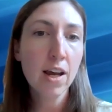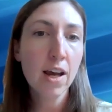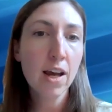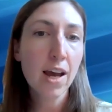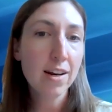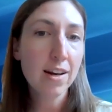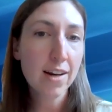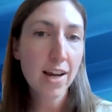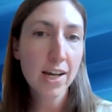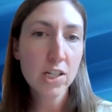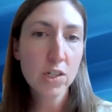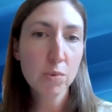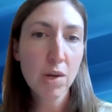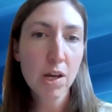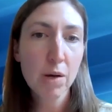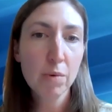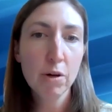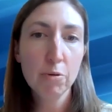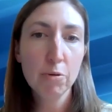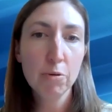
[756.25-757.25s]
And next
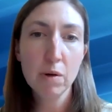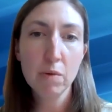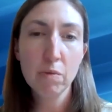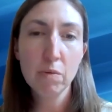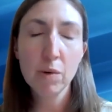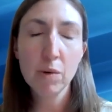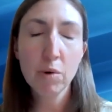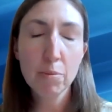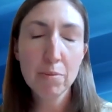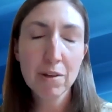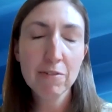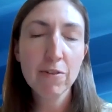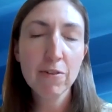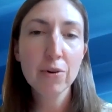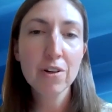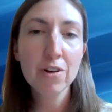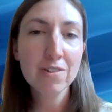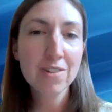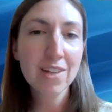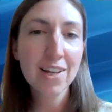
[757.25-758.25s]
week, we will be
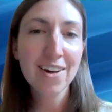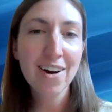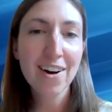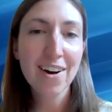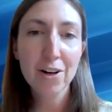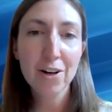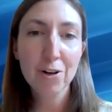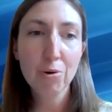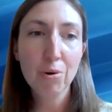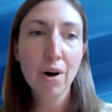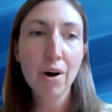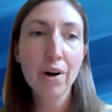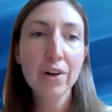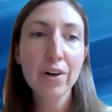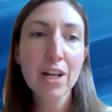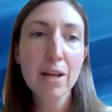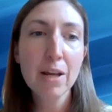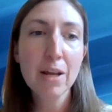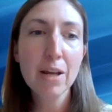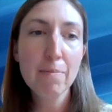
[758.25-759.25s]
focusing on quality